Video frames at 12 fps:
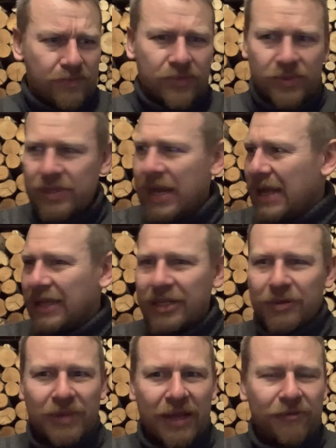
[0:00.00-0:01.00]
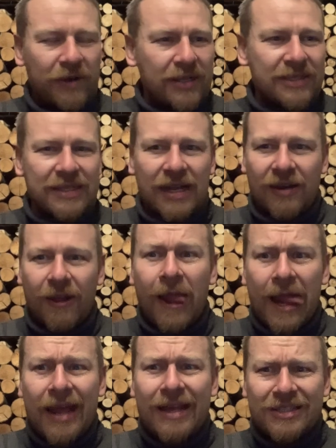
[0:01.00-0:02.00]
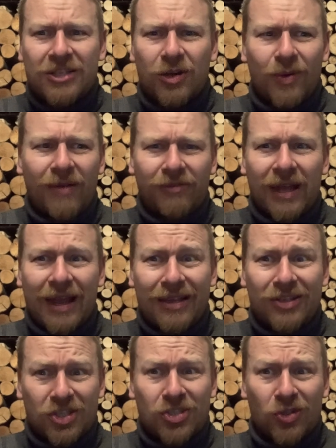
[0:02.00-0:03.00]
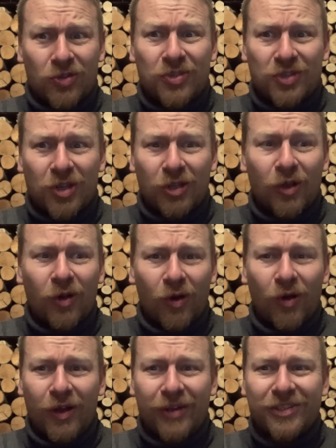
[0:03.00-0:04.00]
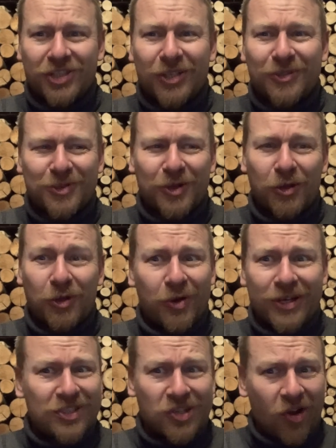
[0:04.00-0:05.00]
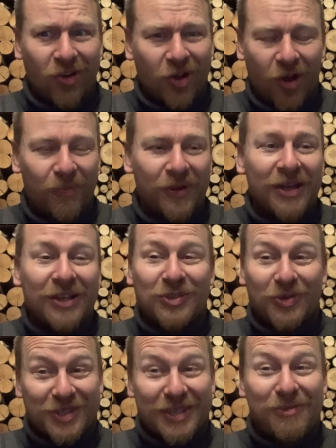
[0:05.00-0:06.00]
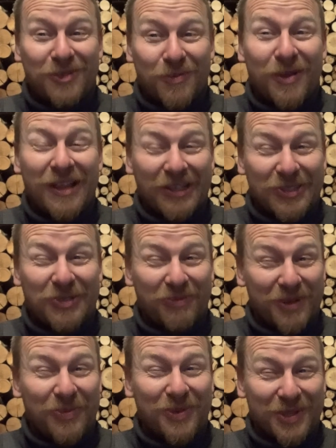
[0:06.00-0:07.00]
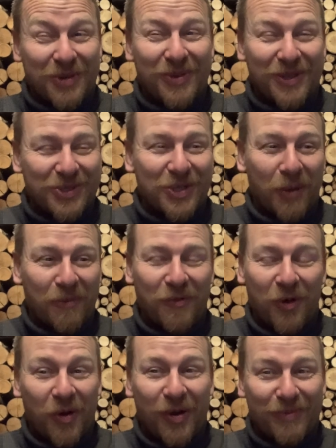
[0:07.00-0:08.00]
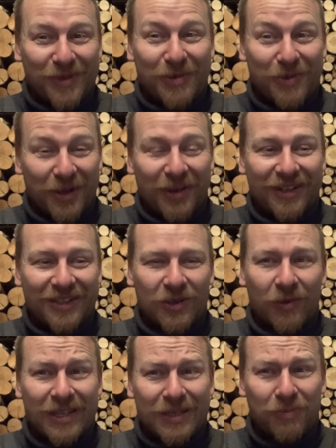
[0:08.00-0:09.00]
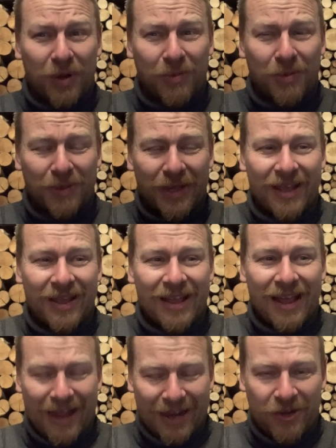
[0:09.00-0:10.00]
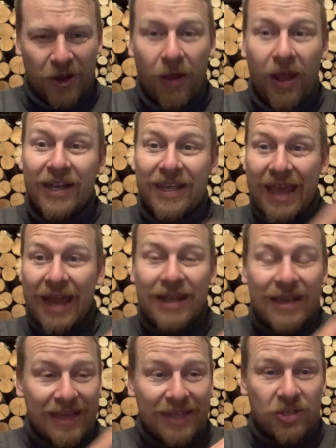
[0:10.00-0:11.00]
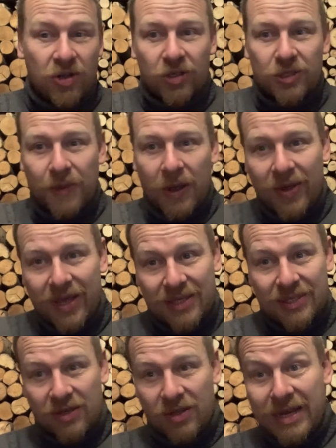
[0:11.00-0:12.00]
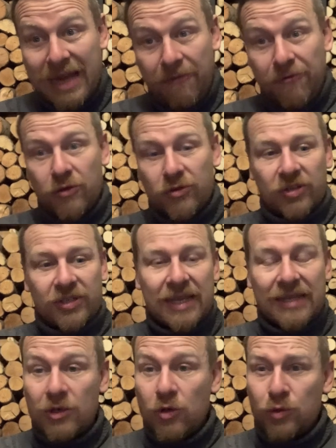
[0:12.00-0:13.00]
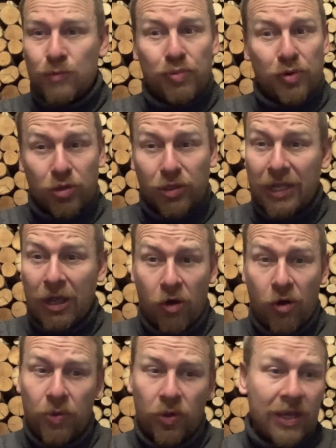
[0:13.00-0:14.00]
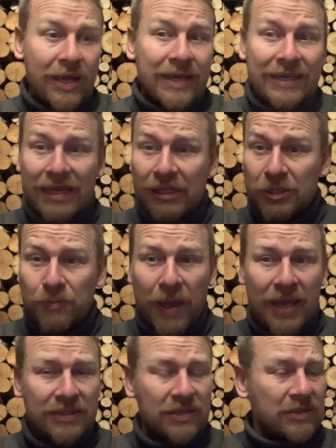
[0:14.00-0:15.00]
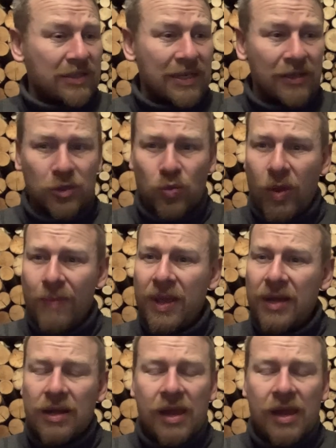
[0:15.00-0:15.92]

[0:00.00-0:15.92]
nailing them left, right, and centre, he's going to have like sons galore and children galore, and he's not got them. So it seems to me that somebody was doing the job for him, to be honest. So these probably are not. And again, it talks about his nephew successor, who's brutally horrible, kills peasants, kills women